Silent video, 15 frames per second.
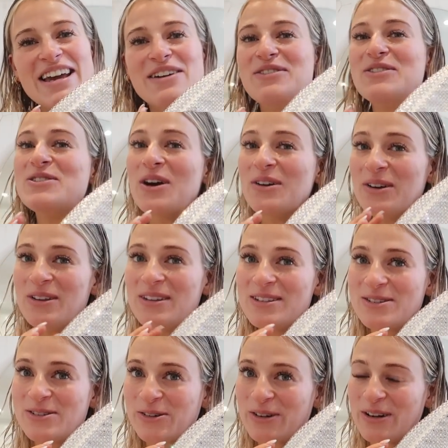if you don't know the
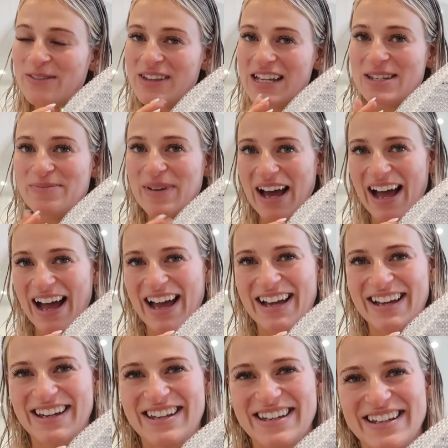story of this bag,
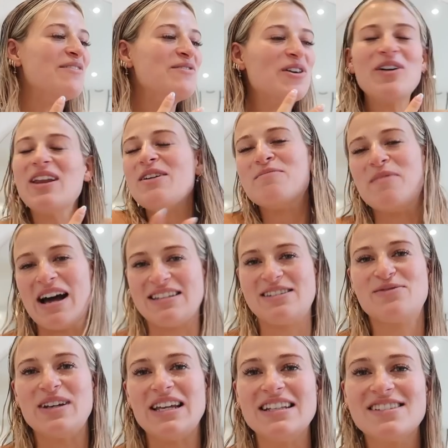I'm not like
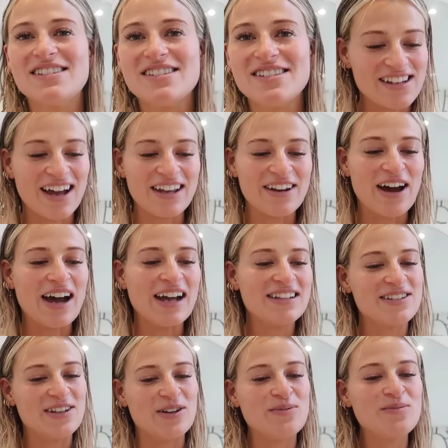massively into designer
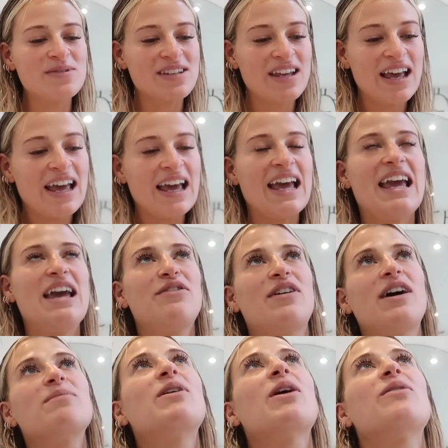items. If
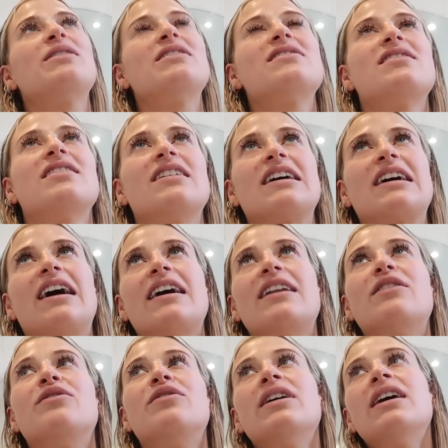I'm going to kind
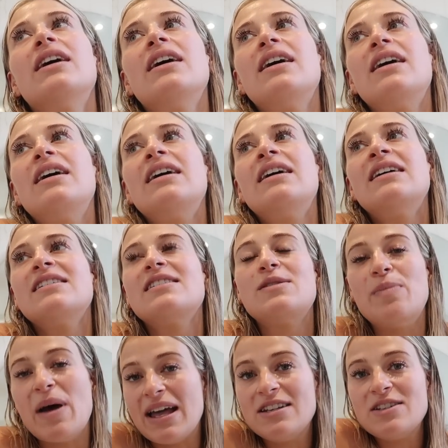of
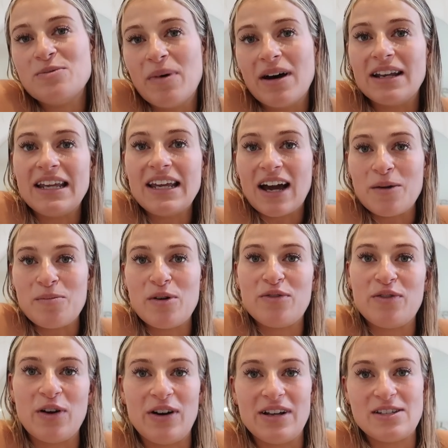spend money, I
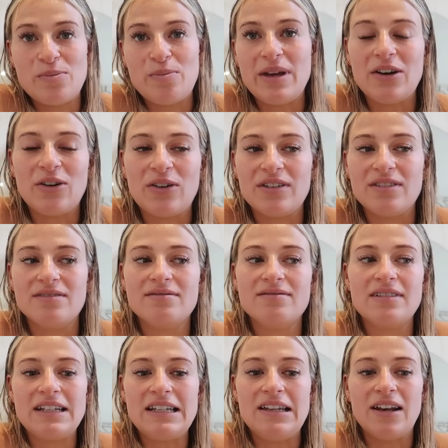prefer it to be on,
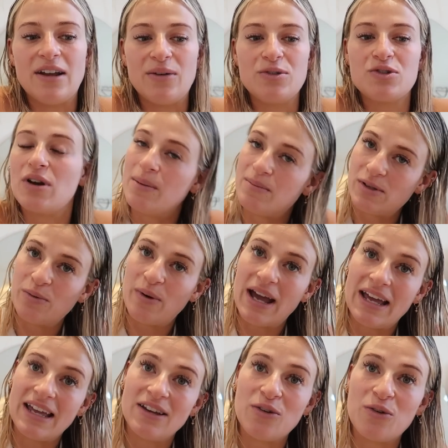you know, trips
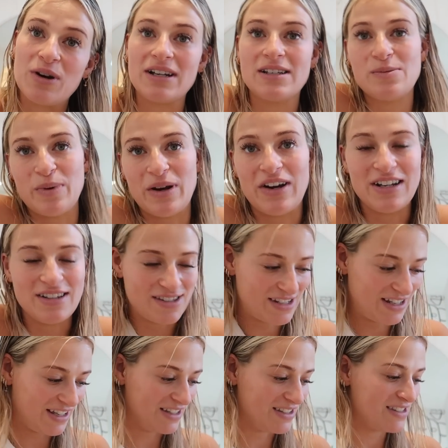away or
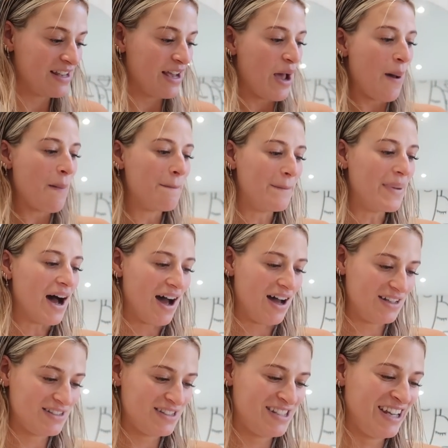experiences.
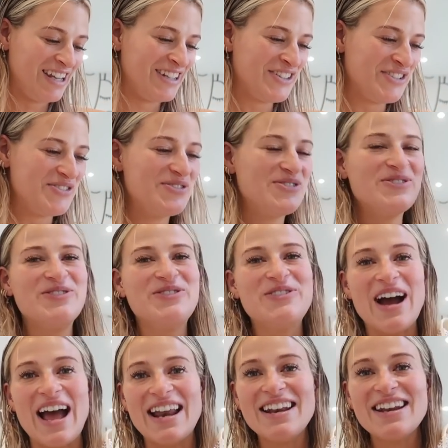But
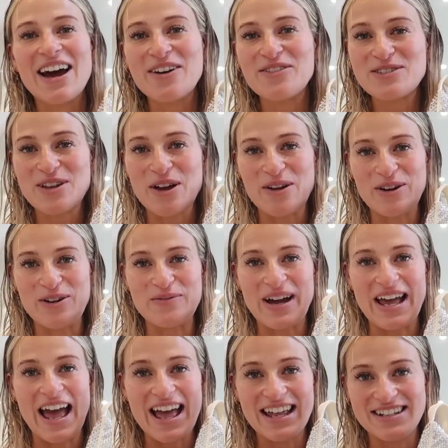when I was going on
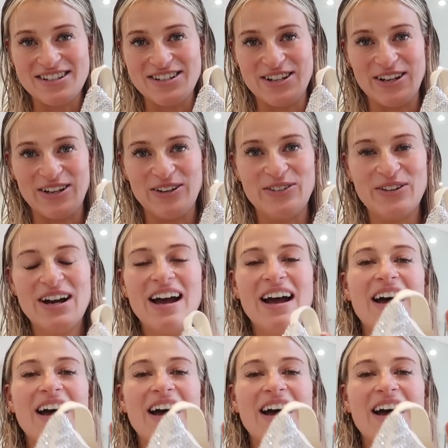my hen do,